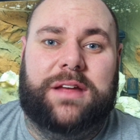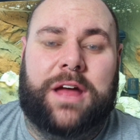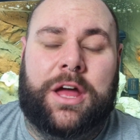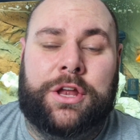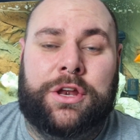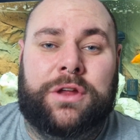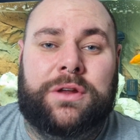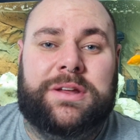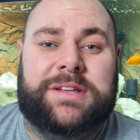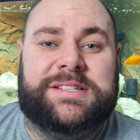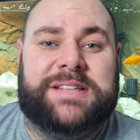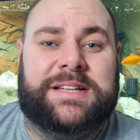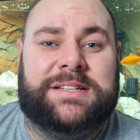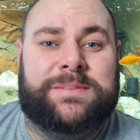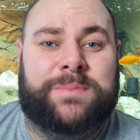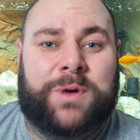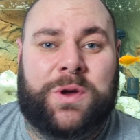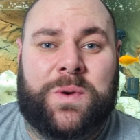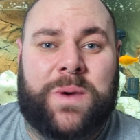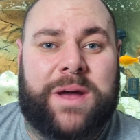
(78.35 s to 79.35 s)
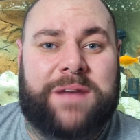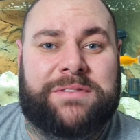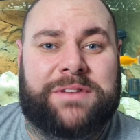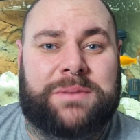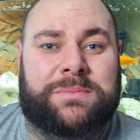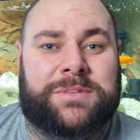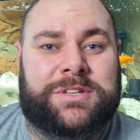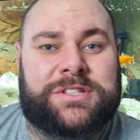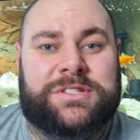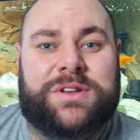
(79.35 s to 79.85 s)
A newly set up
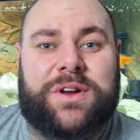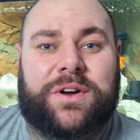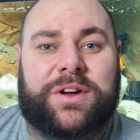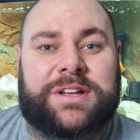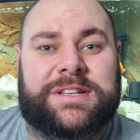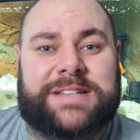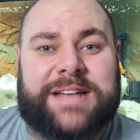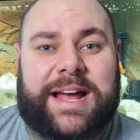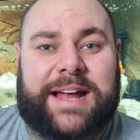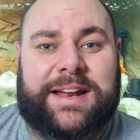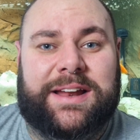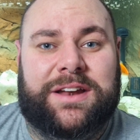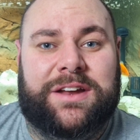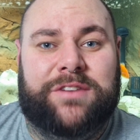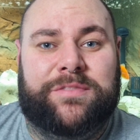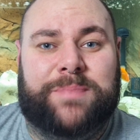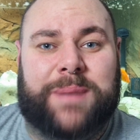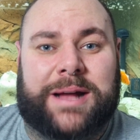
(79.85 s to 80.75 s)
aquarium does not contain enough